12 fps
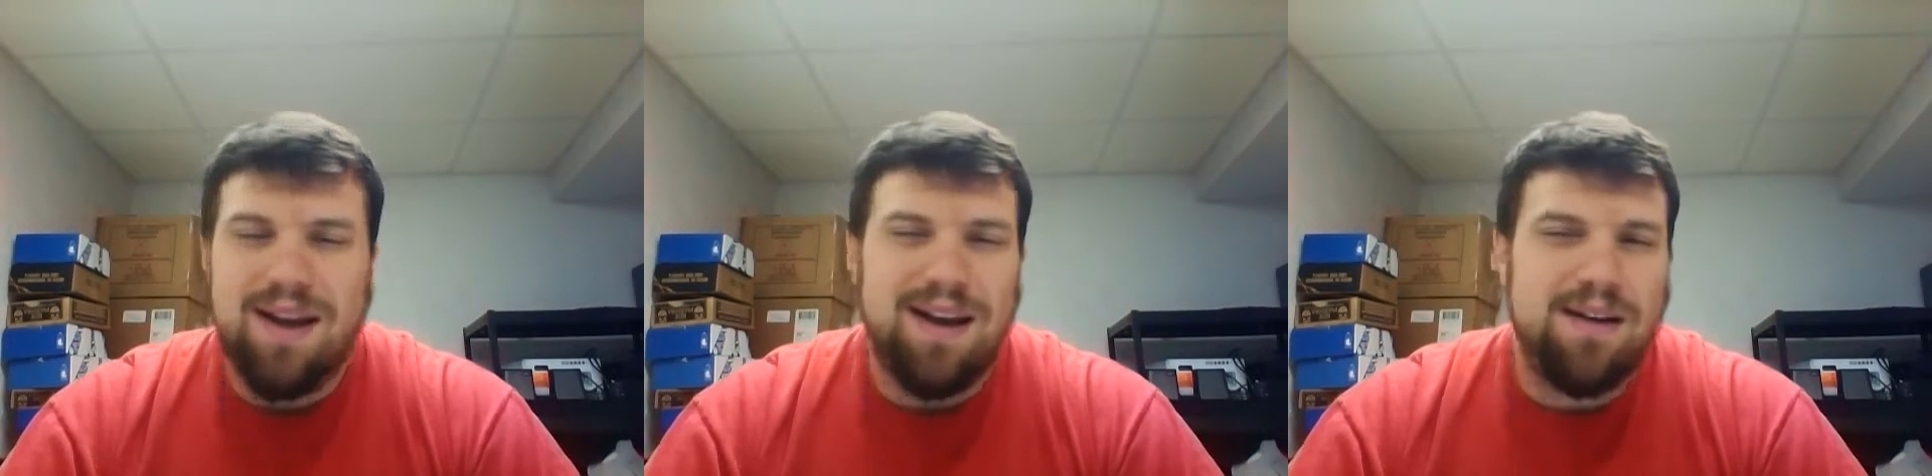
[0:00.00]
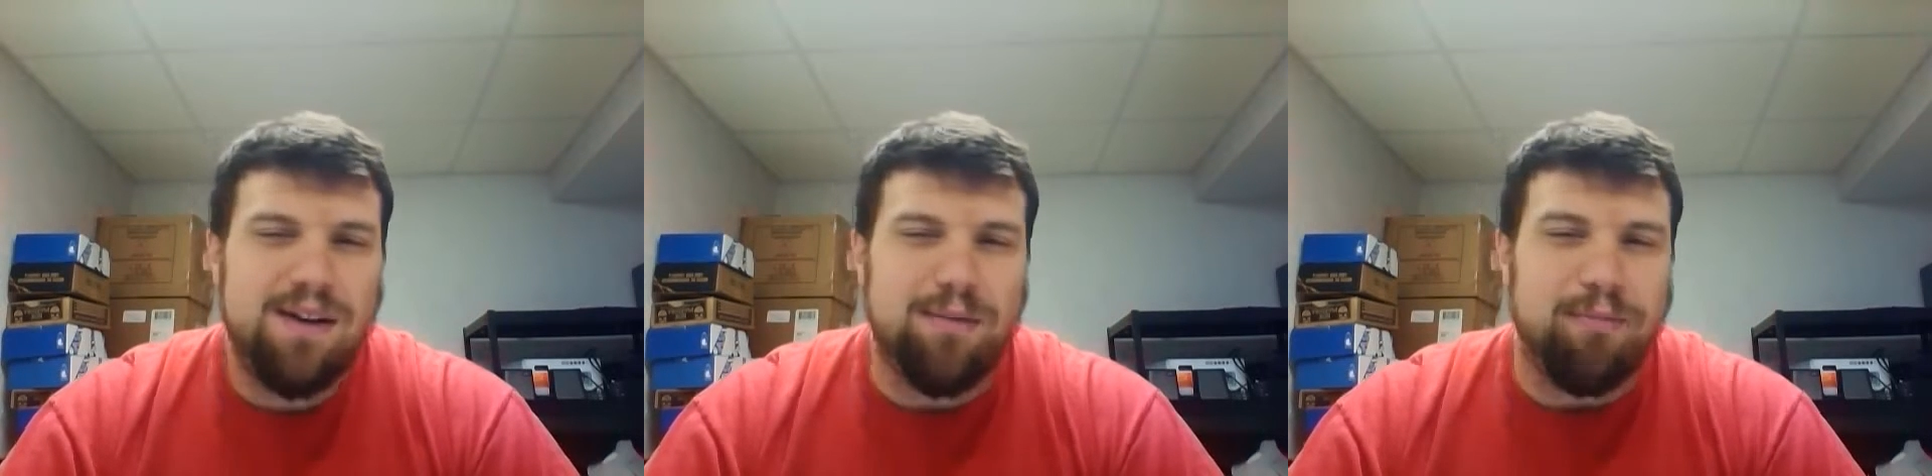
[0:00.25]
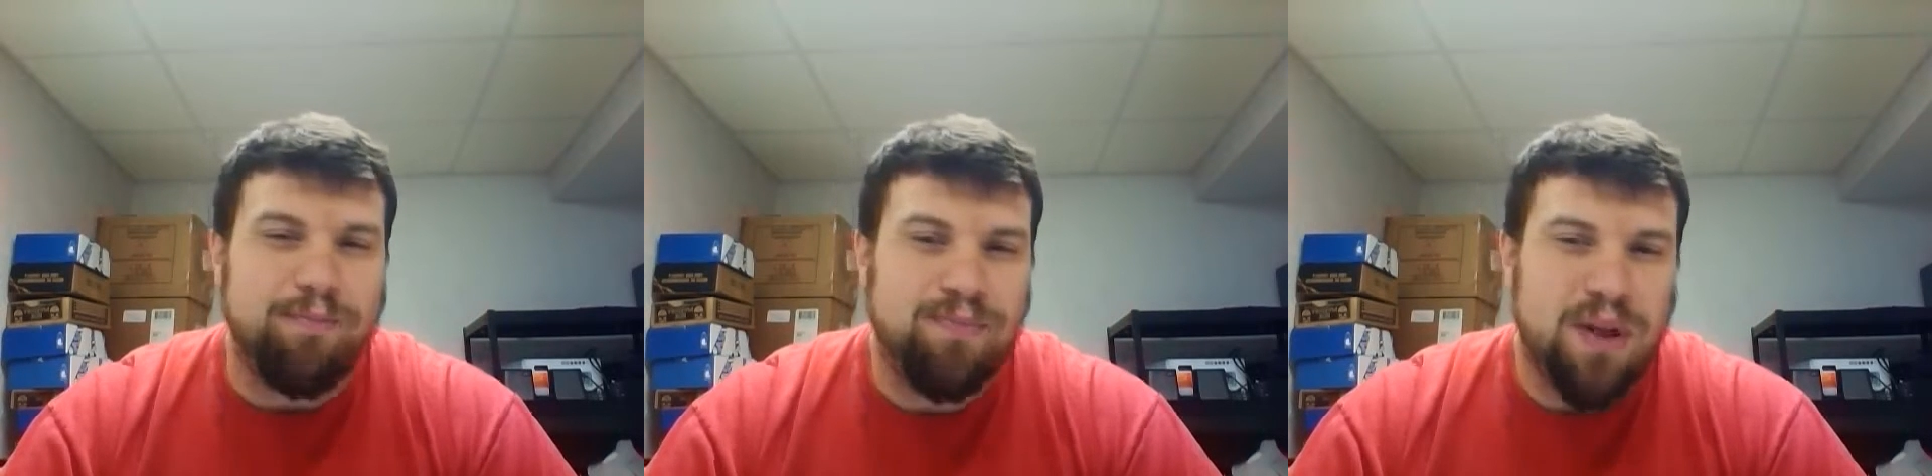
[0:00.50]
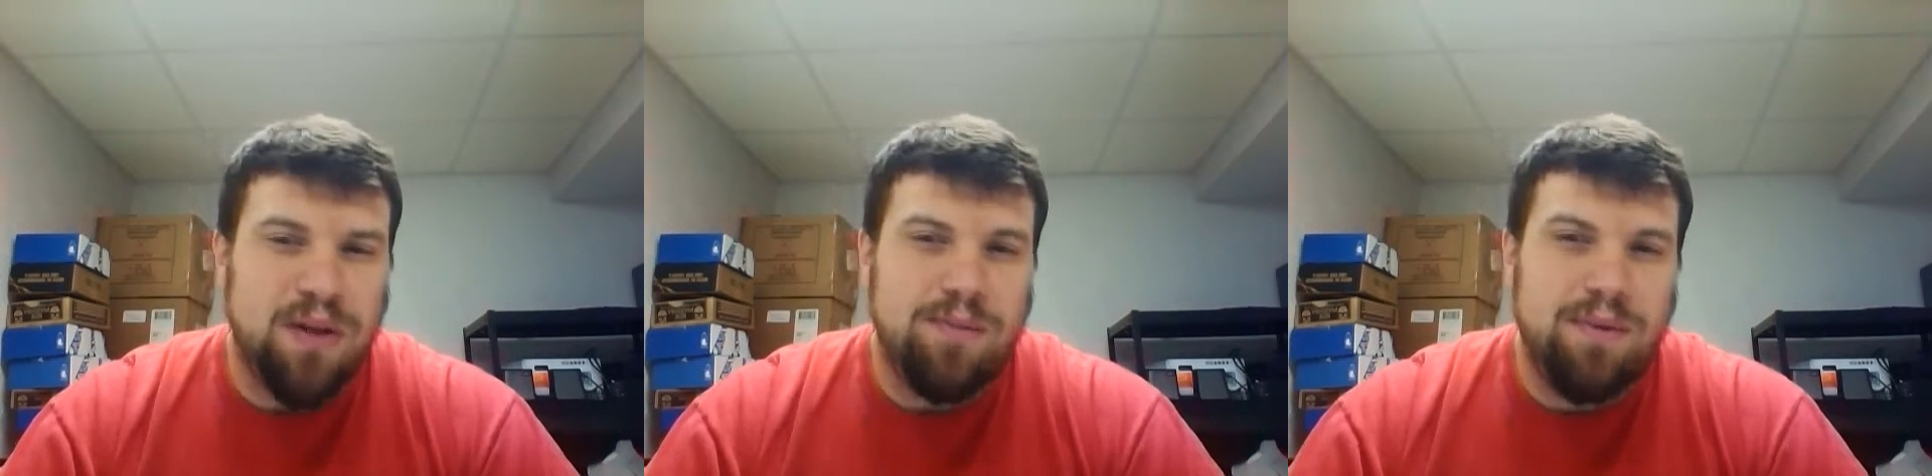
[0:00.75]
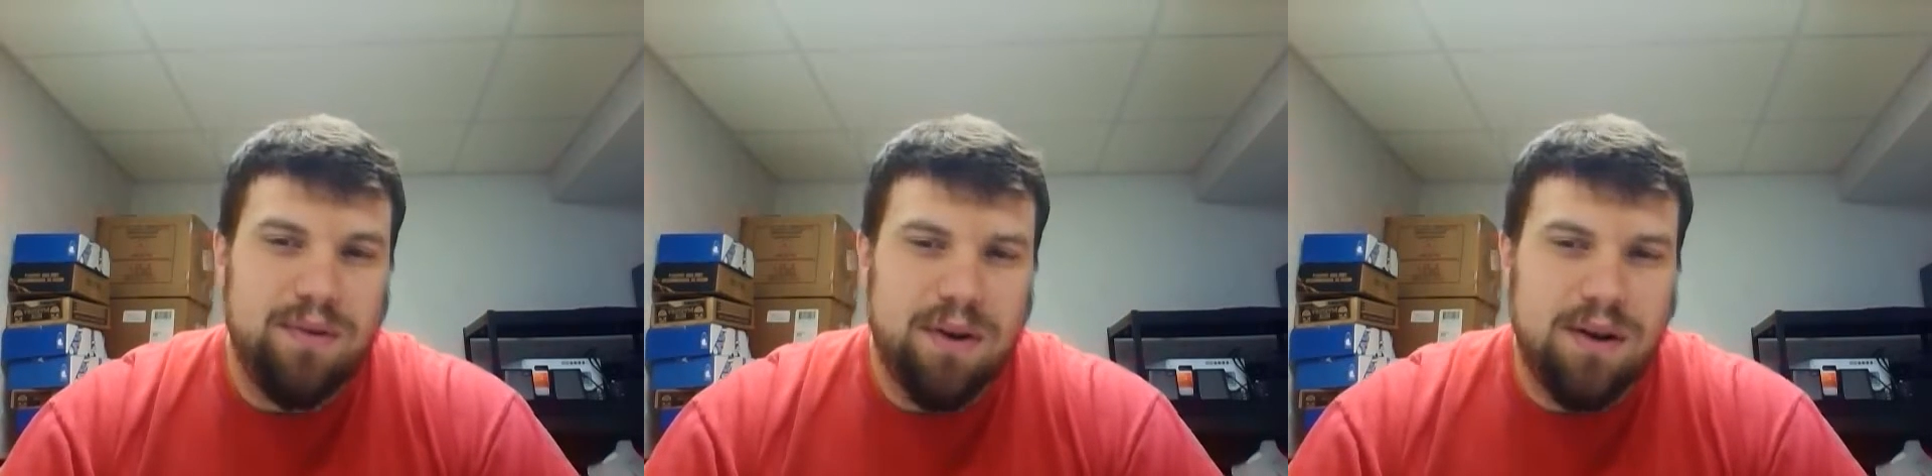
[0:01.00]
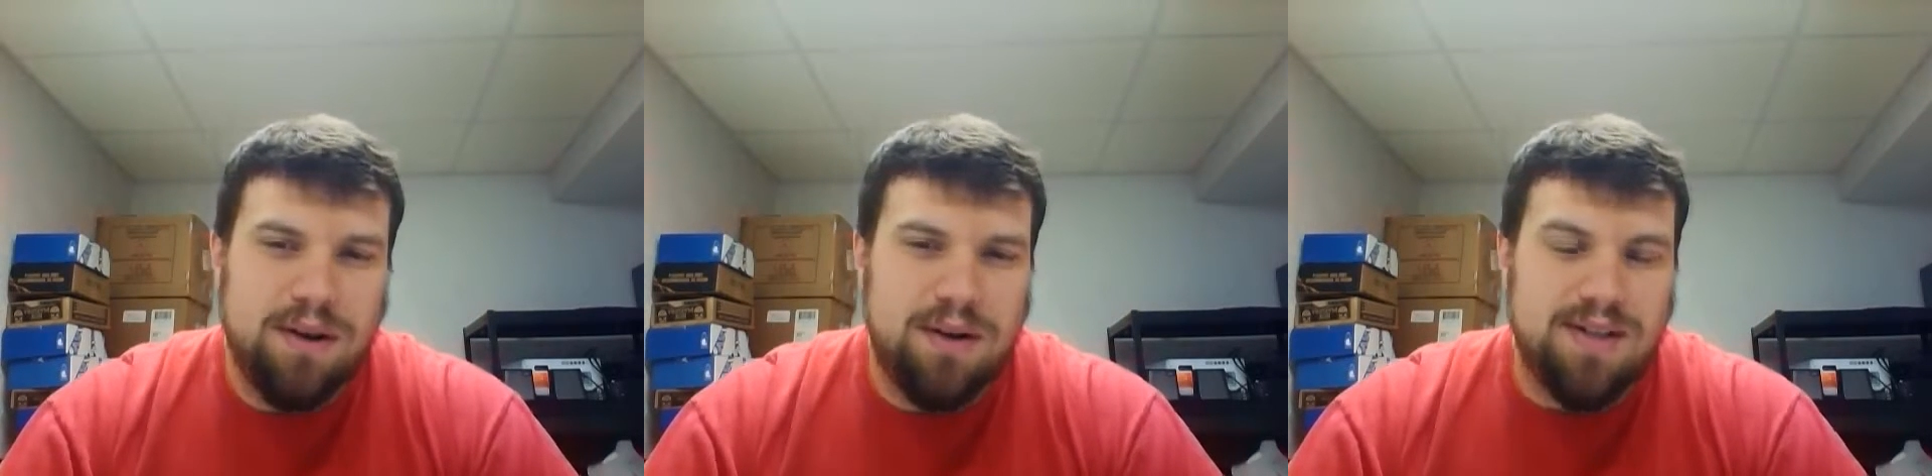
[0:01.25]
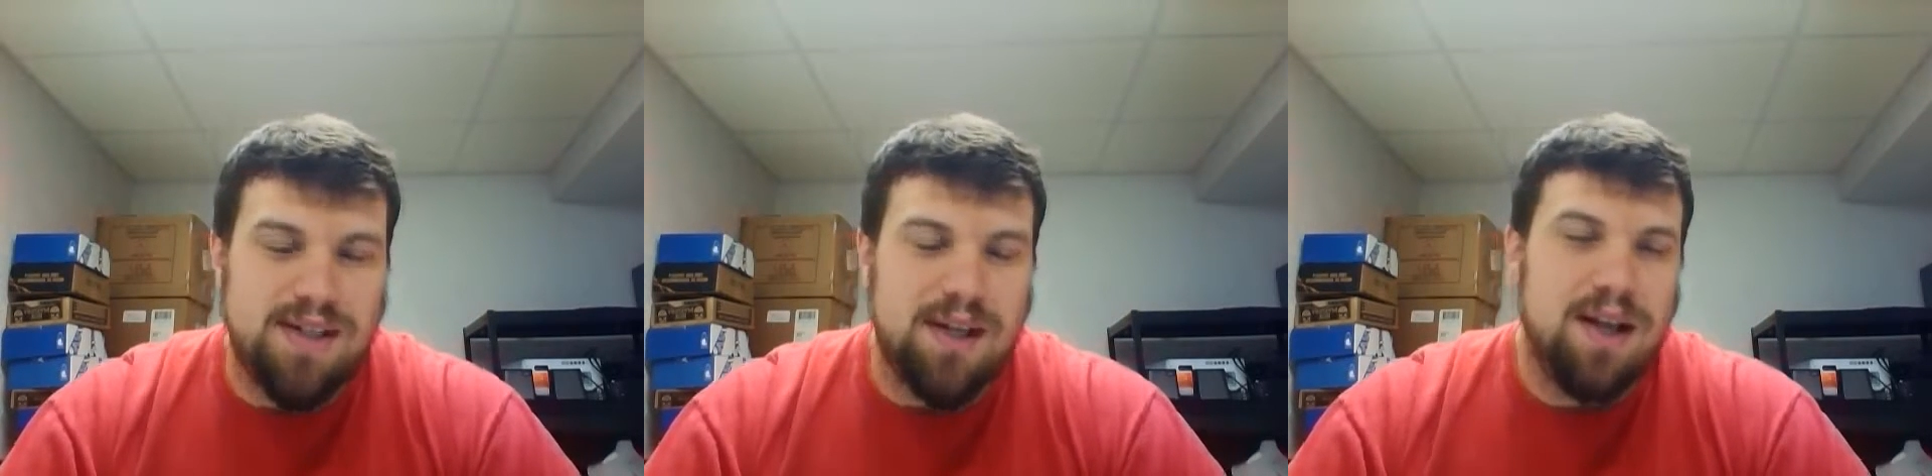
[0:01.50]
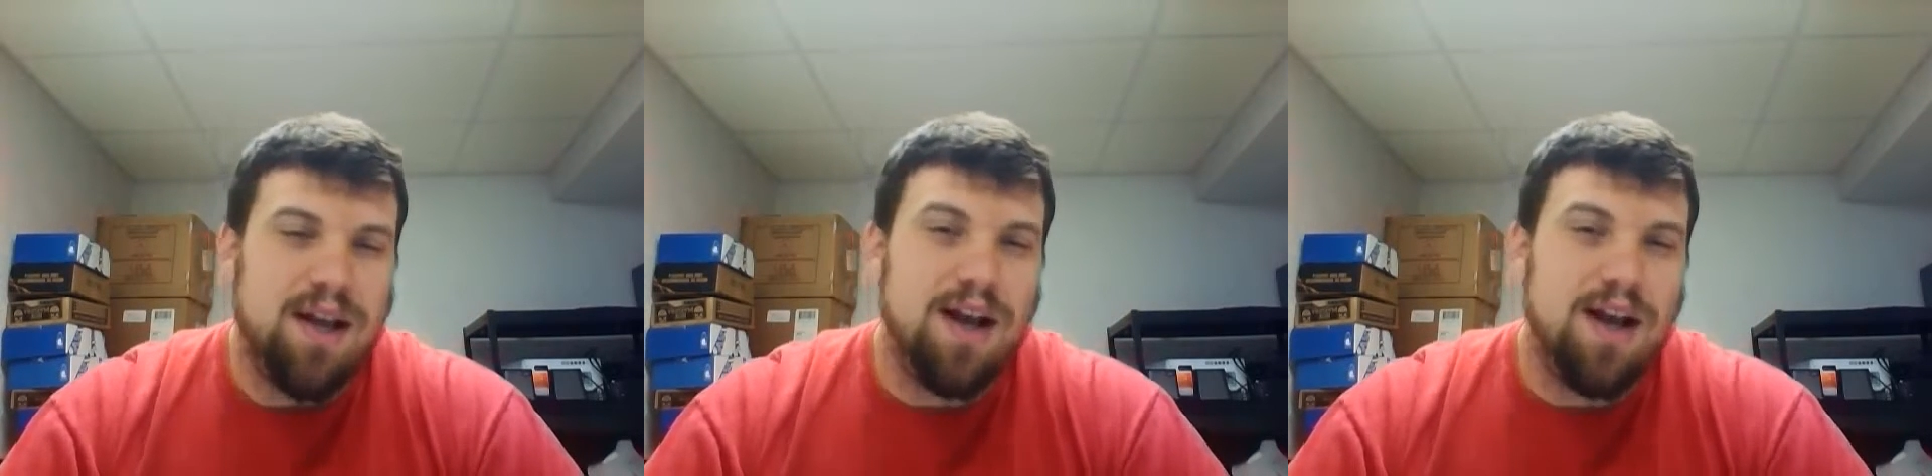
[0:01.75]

I don't know. Be very interesting.